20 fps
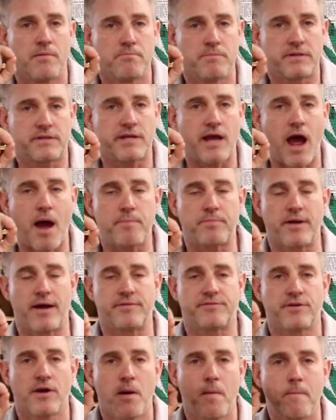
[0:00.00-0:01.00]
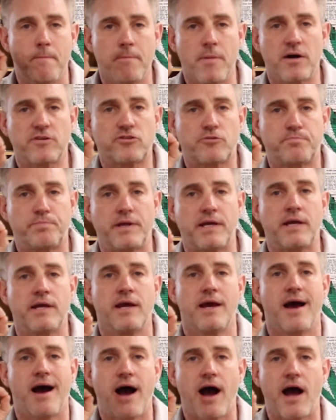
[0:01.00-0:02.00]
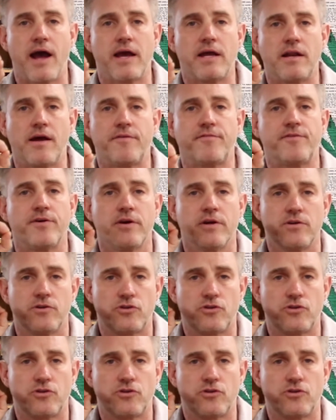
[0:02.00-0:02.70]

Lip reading: metabolites must be high enough